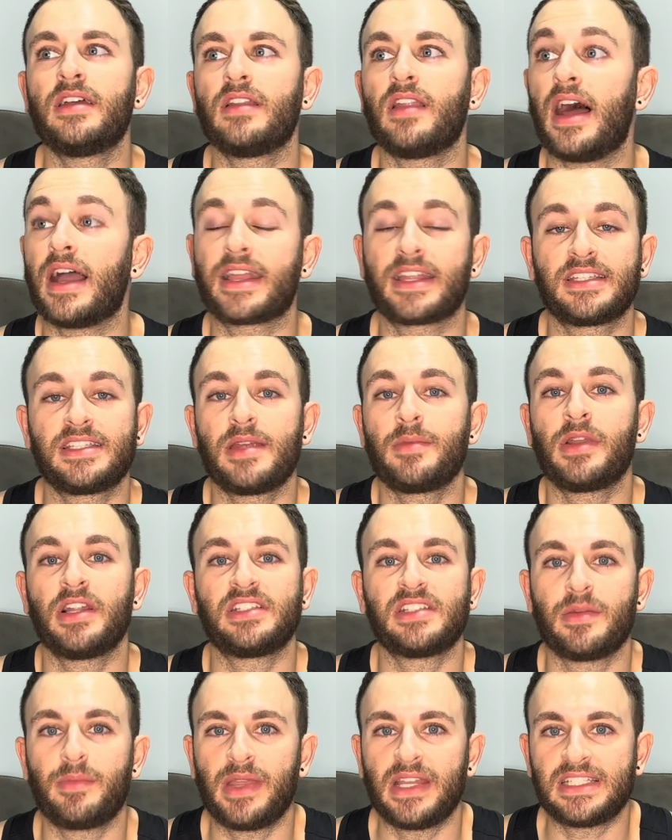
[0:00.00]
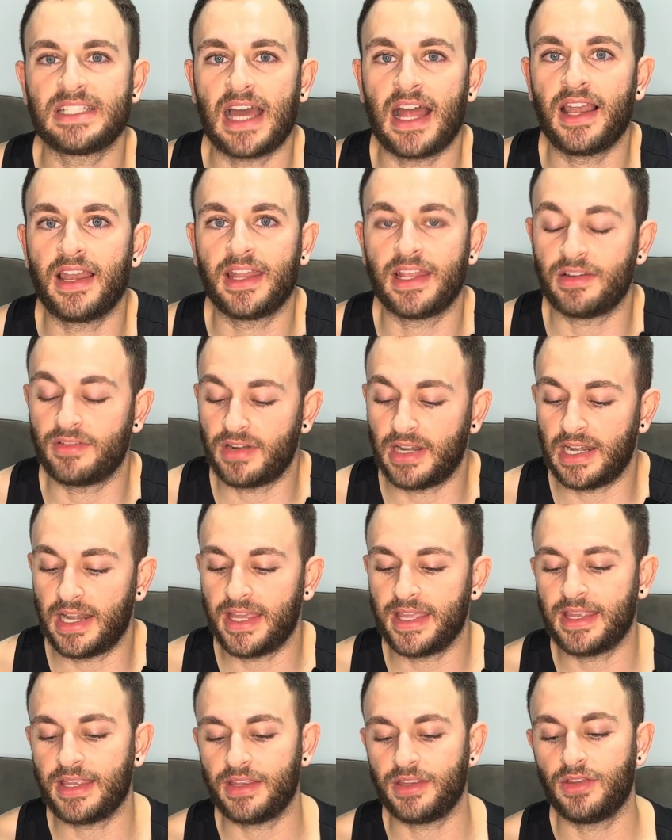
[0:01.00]
like similar to beta-alanine
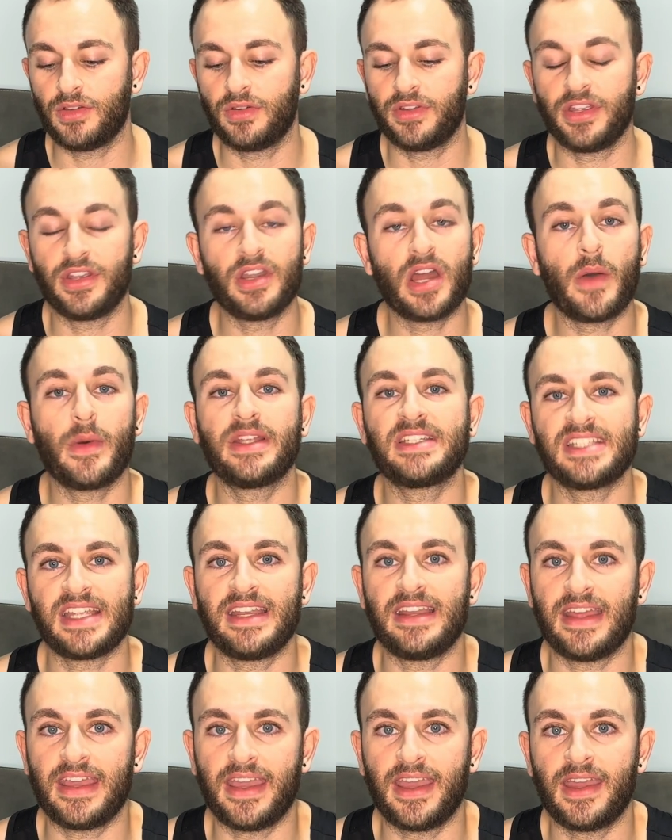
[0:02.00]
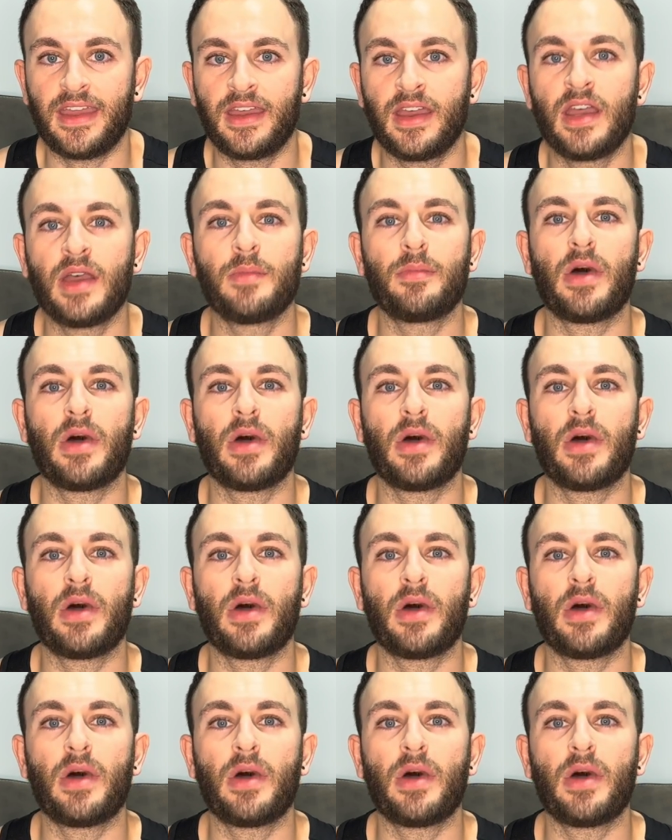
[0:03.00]
really, you know it's in here,